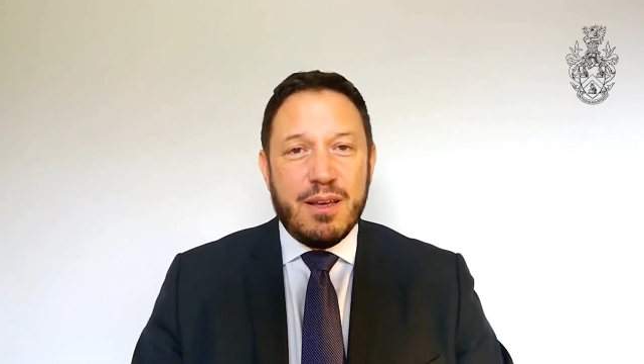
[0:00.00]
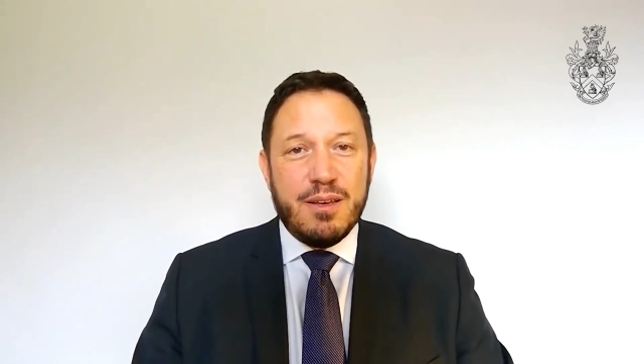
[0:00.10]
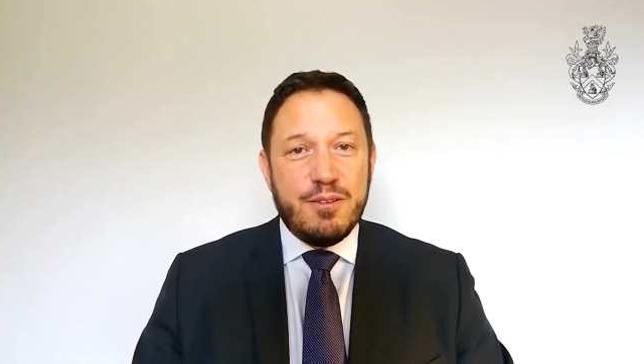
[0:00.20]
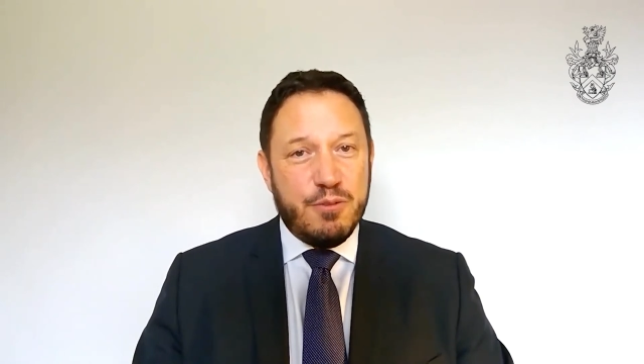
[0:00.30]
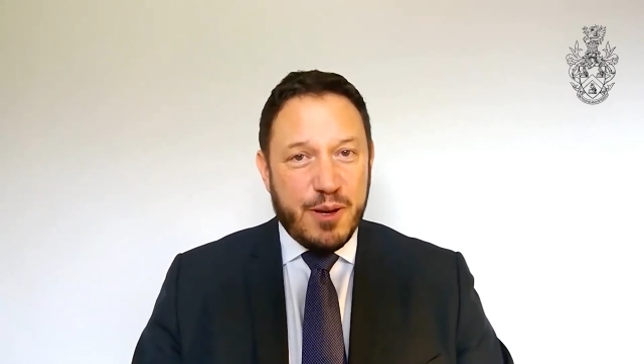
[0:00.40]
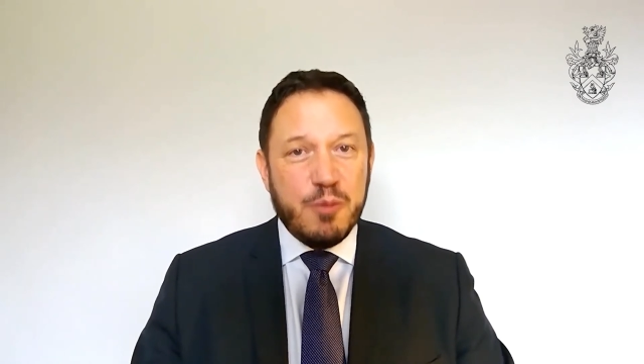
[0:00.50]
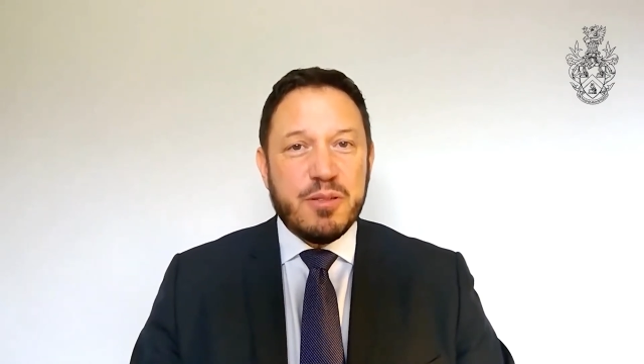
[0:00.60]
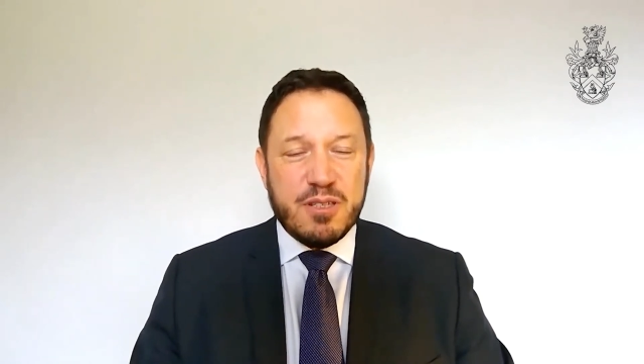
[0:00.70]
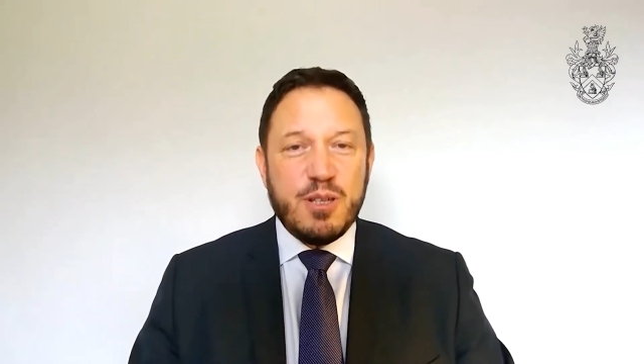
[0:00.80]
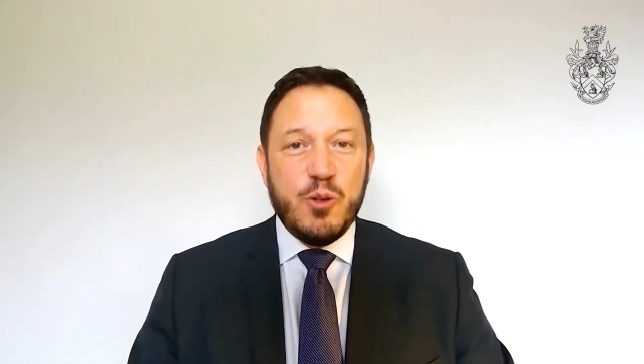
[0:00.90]
You've helped
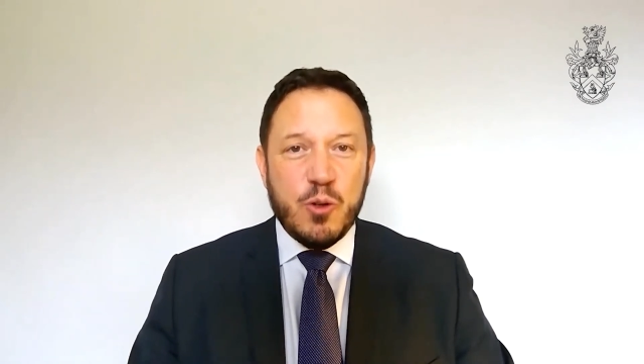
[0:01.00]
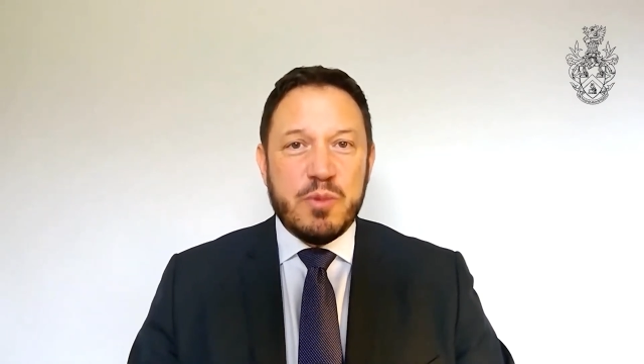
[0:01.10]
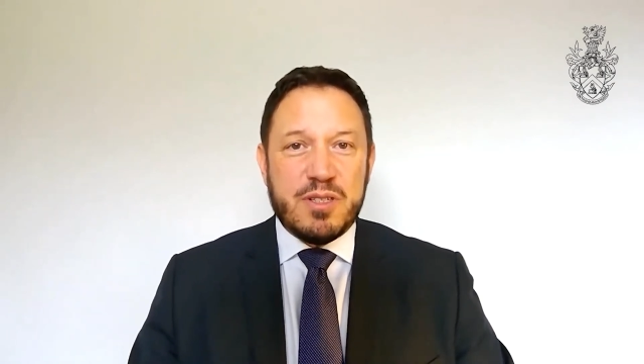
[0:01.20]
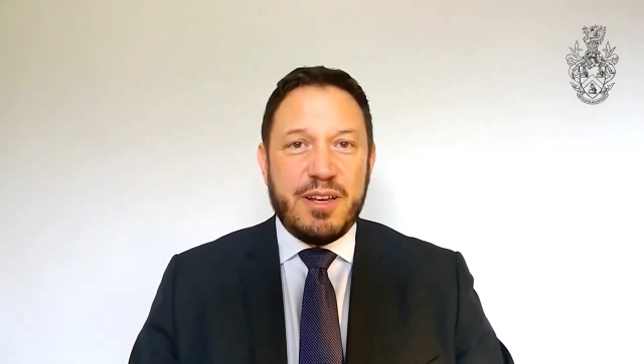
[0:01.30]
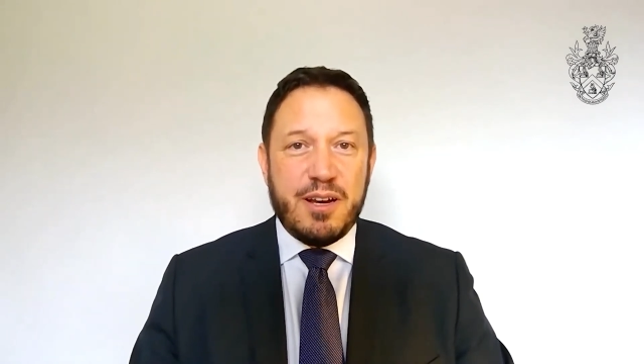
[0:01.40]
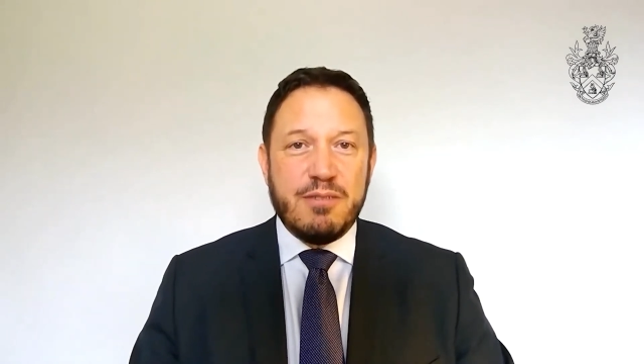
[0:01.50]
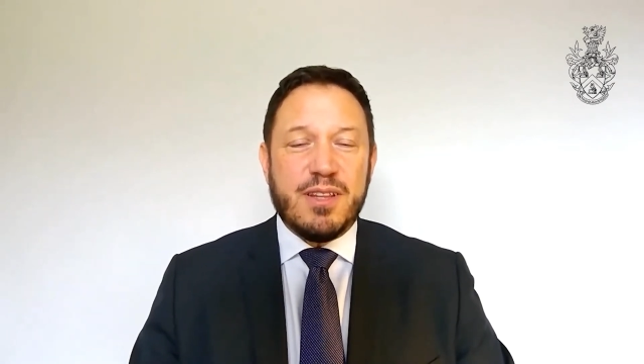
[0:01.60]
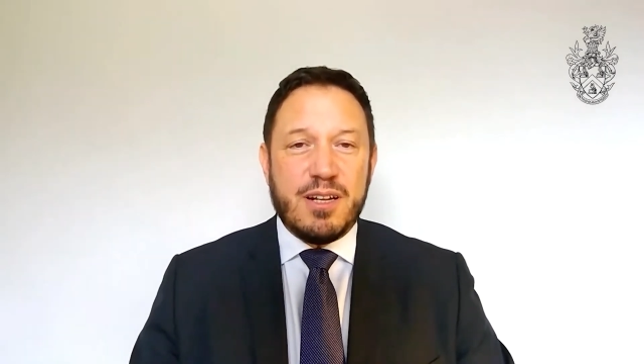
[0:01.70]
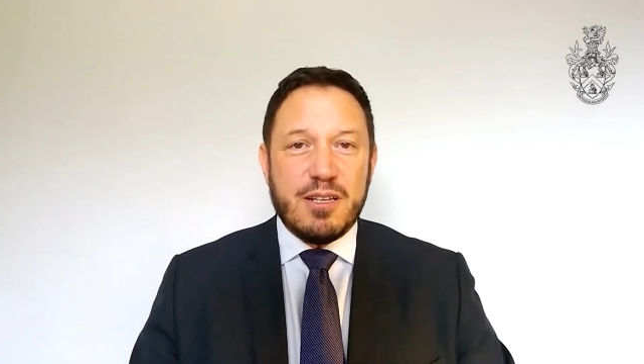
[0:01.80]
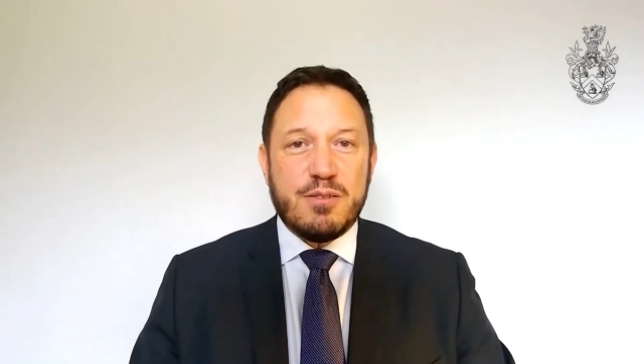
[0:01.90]
us enormously over the
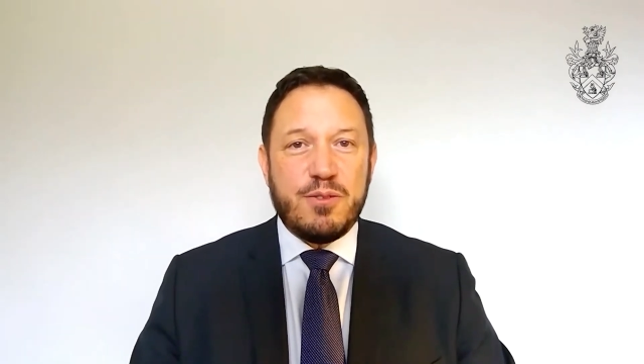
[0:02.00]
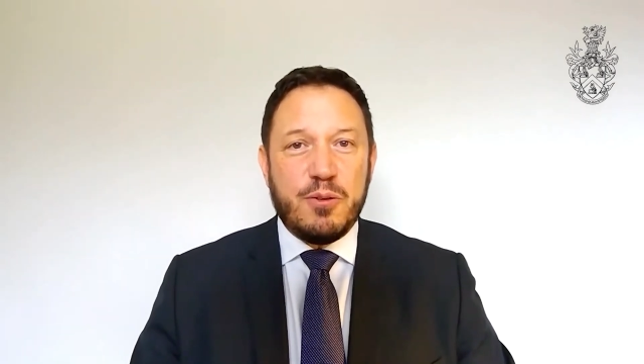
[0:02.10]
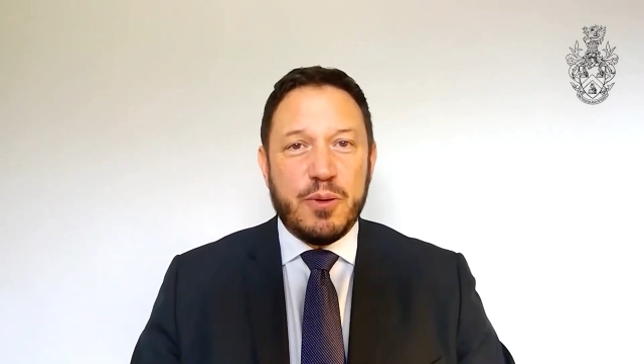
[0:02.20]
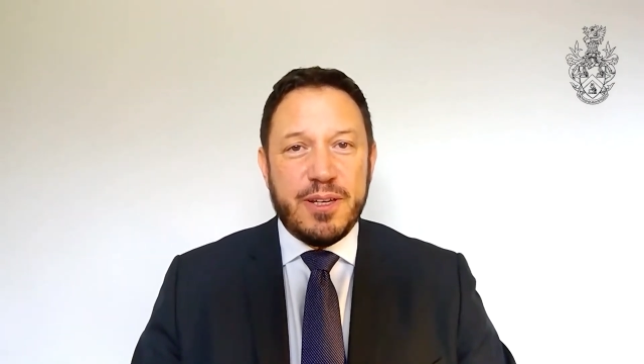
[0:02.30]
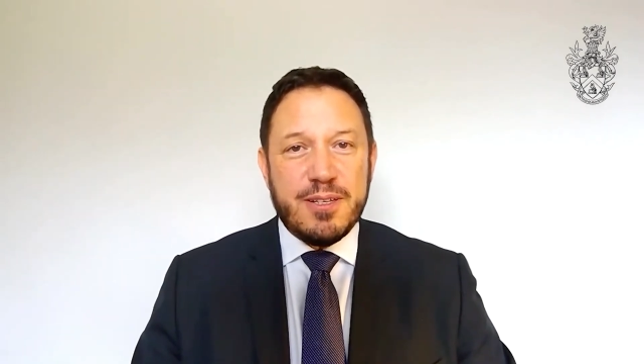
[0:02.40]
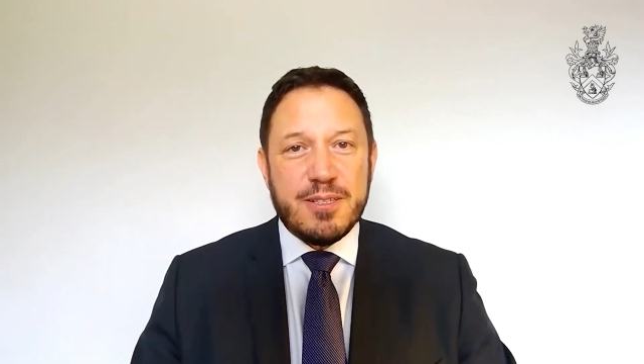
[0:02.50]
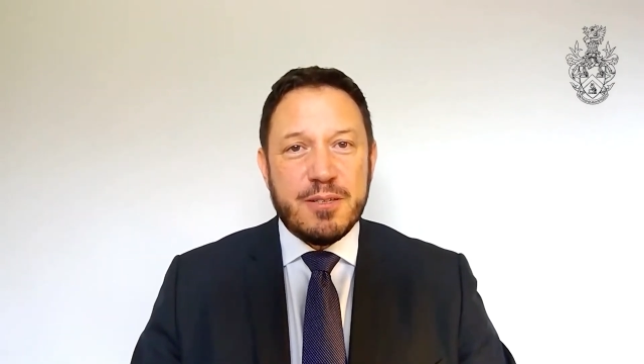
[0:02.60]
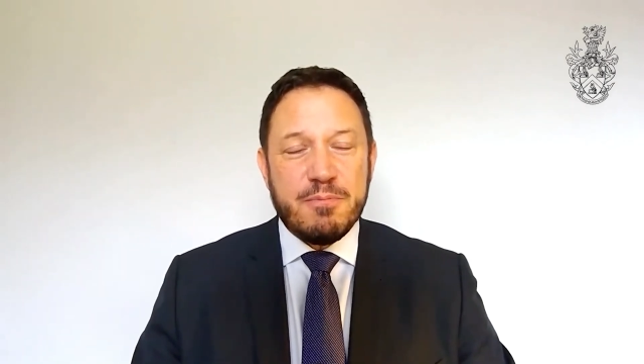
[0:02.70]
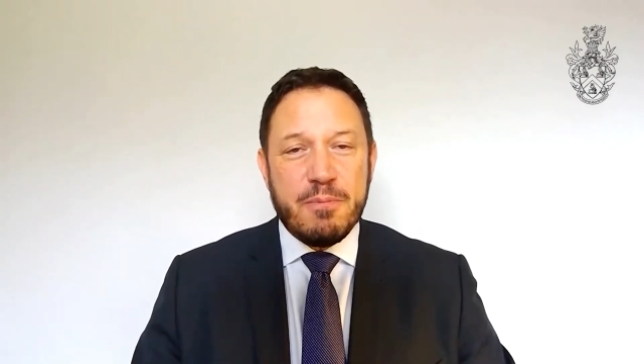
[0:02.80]
last few weeks.